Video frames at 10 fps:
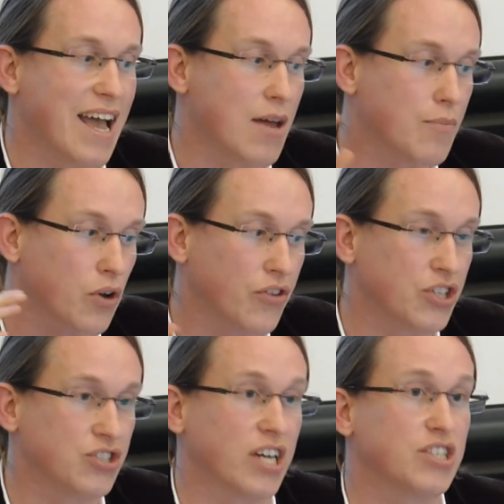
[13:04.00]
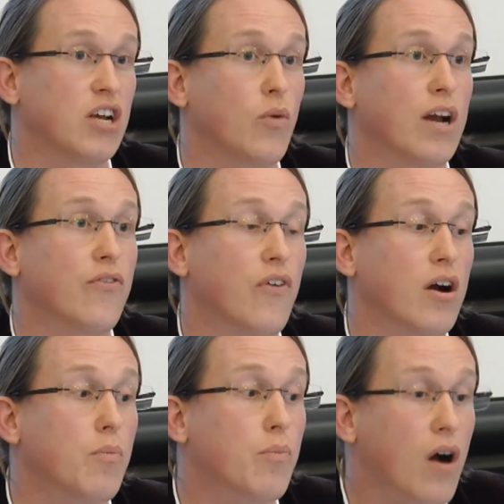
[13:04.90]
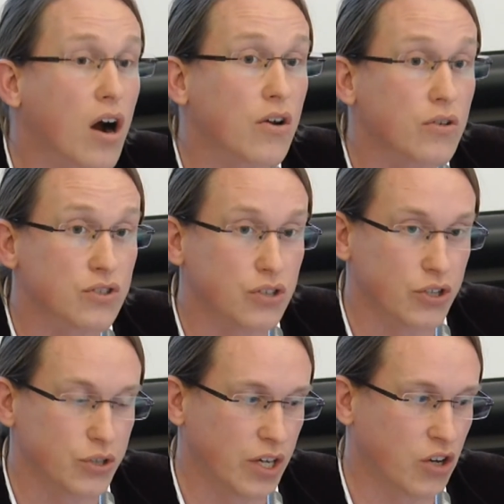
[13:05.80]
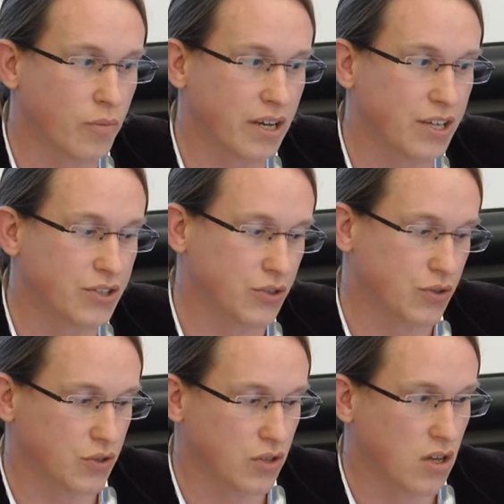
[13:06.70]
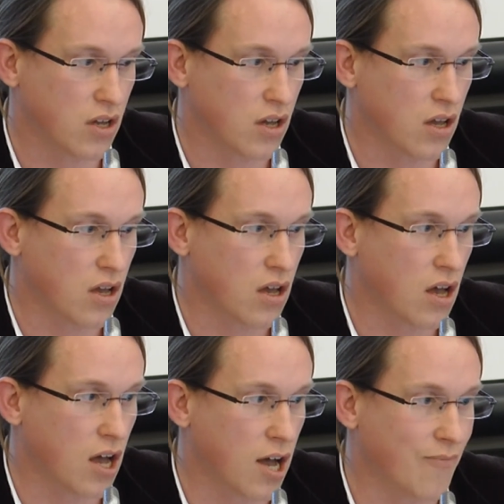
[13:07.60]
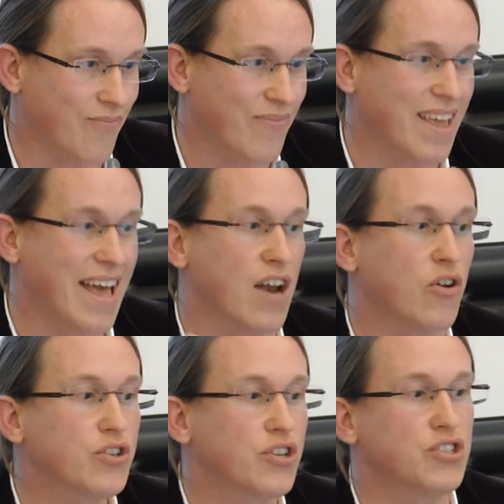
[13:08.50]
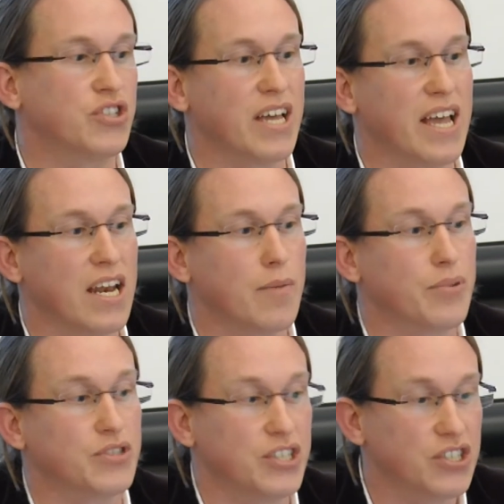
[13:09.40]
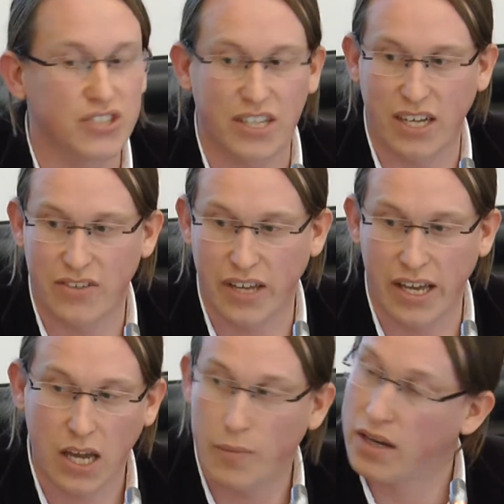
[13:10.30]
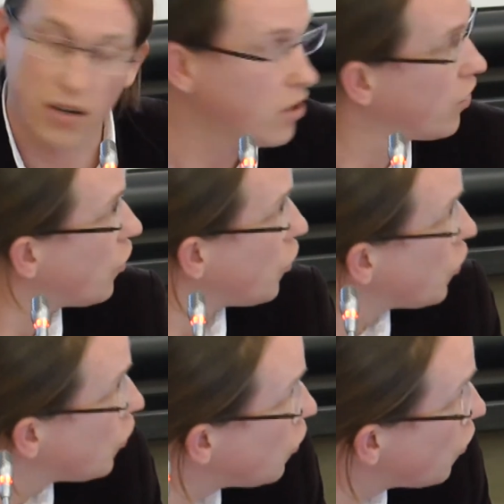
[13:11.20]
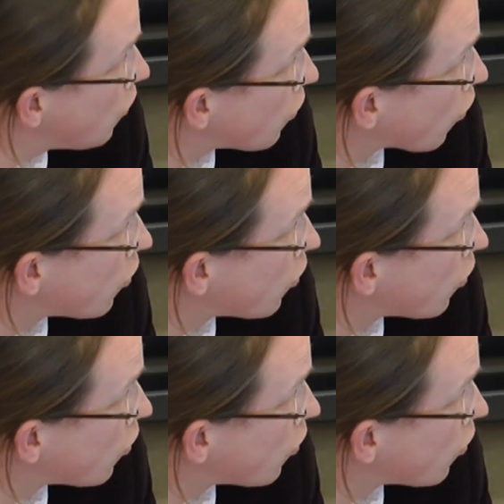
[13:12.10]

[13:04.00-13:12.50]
and politicians are actually quite far apart on socio-economic issues. And not just in the positions that they take. I mean, you talked